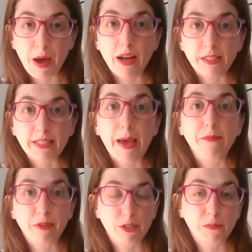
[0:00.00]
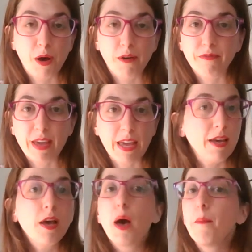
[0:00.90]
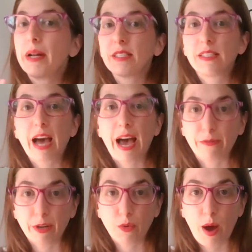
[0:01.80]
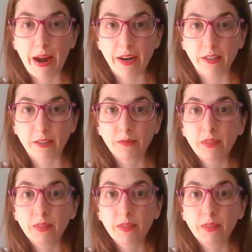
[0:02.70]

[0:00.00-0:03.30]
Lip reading: on Skype for a small fee, but it's not required.